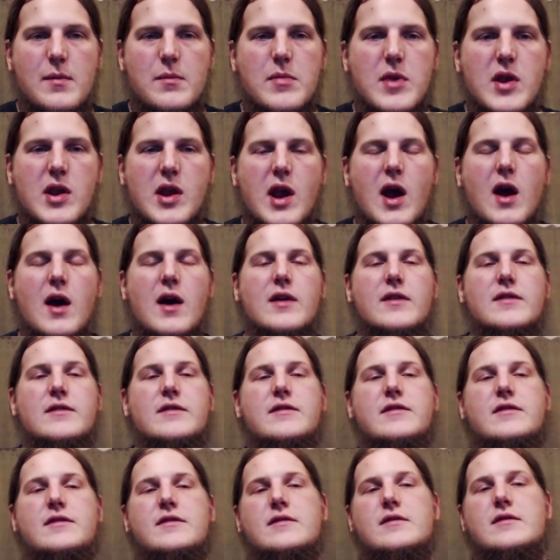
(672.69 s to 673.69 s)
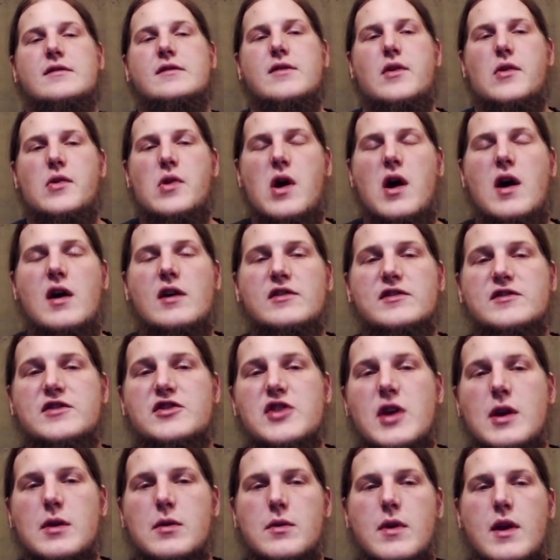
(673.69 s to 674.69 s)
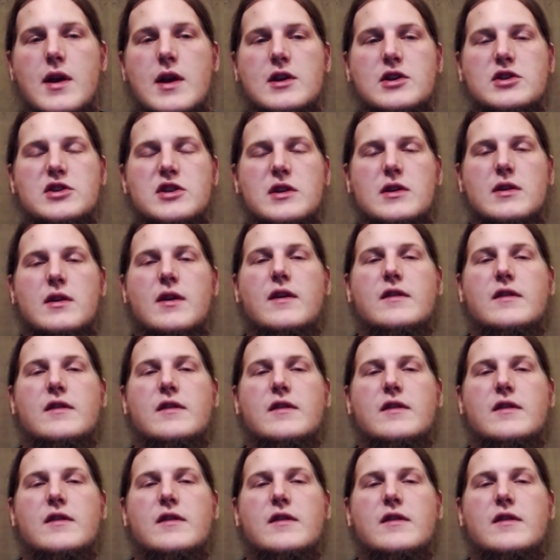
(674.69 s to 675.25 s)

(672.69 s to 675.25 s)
because the lost generation